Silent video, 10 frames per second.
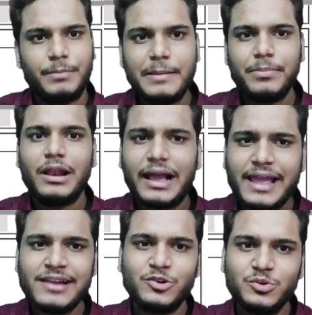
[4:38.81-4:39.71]
people
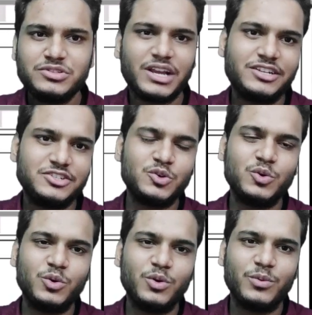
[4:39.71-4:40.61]
again do judge
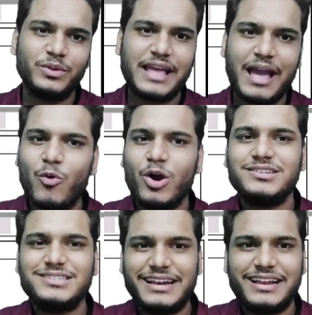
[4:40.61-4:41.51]
you with the
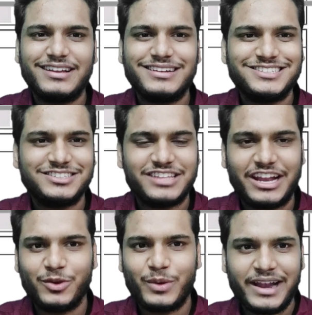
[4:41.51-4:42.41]
awards and recognitions
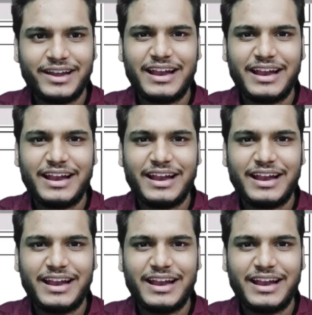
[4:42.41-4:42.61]
that you get,